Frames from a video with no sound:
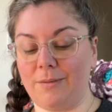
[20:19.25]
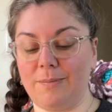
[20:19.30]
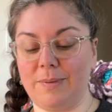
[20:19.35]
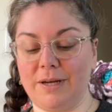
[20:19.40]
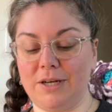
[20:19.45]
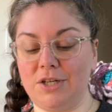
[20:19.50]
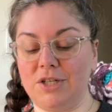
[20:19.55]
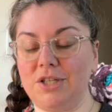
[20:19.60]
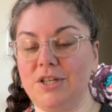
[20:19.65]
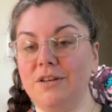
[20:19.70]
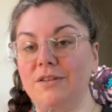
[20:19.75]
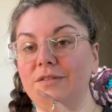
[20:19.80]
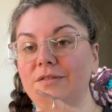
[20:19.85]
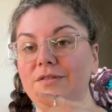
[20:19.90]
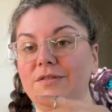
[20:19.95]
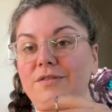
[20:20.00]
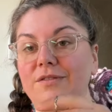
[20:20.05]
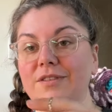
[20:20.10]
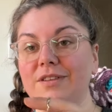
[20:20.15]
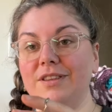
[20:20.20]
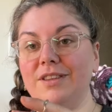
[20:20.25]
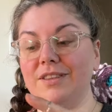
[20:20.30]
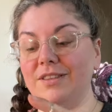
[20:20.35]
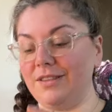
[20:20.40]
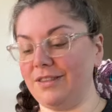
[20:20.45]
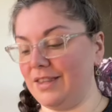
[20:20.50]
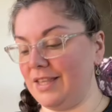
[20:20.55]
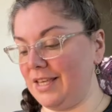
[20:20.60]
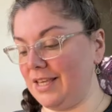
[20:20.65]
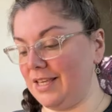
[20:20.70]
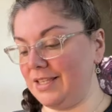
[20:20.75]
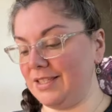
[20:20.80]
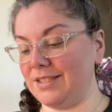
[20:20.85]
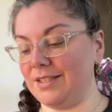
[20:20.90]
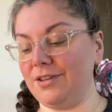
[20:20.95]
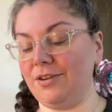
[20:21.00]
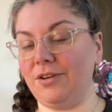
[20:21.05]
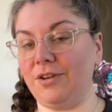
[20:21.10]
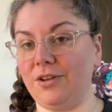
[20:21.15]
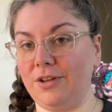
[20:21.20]
bunch of these
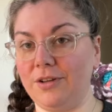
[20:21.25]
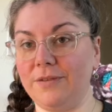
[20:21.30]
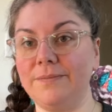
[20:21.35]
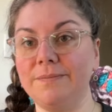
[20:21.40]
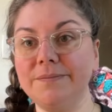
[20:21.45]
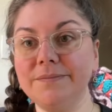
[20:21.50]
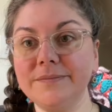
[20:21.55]
little